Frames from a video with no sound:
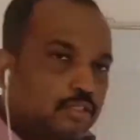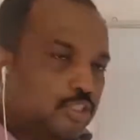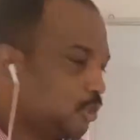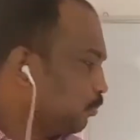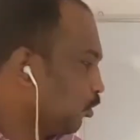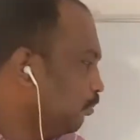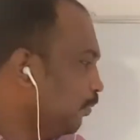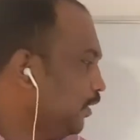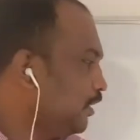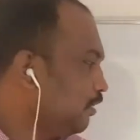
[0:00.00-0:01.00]
this
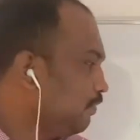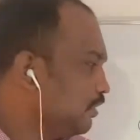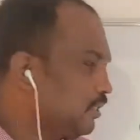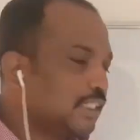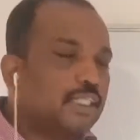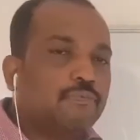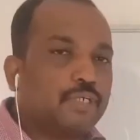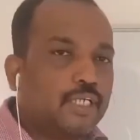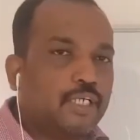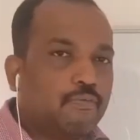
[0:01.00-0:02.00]
probability with
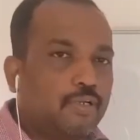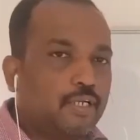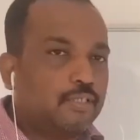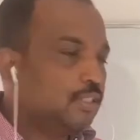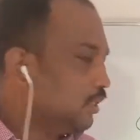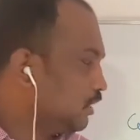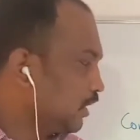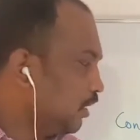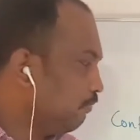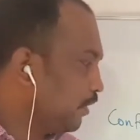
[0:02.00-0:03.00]
significant level.
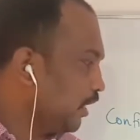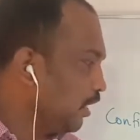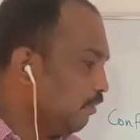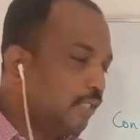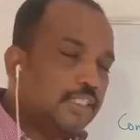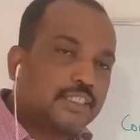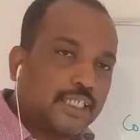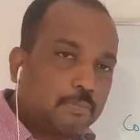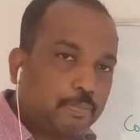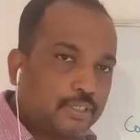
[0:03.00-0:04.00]
Significant level is
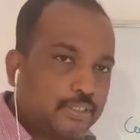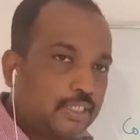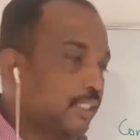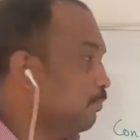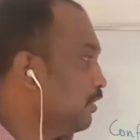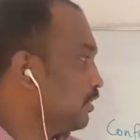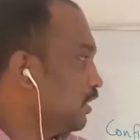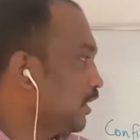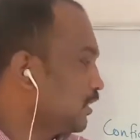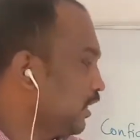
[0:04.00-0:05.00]
10%. That means the
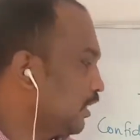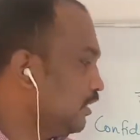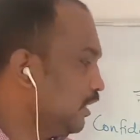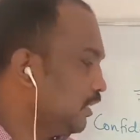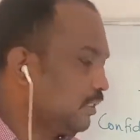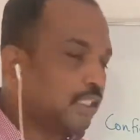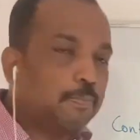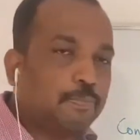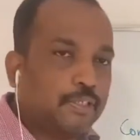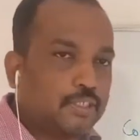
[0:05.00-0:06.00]
rejection region is
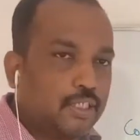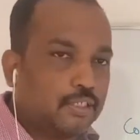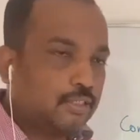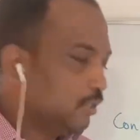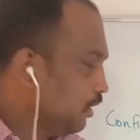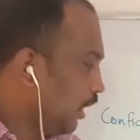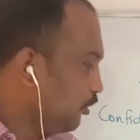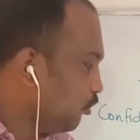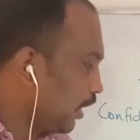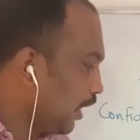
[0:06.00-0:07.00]
10%. And
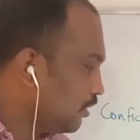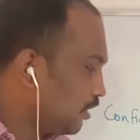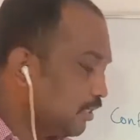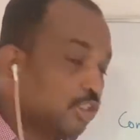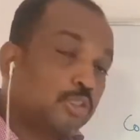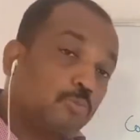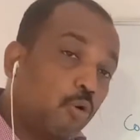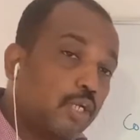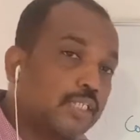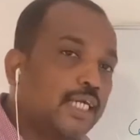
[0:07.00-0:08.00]
your answer is
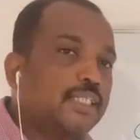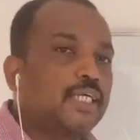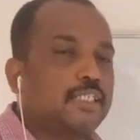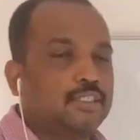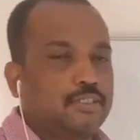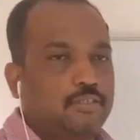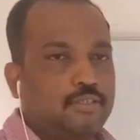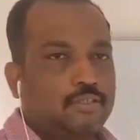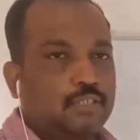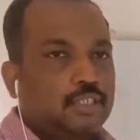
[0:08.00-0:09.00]
smaller than that.
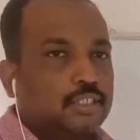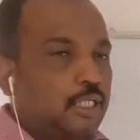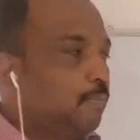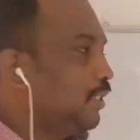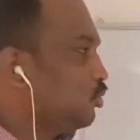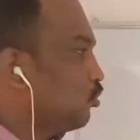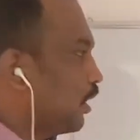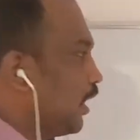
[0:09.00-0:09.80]
That means your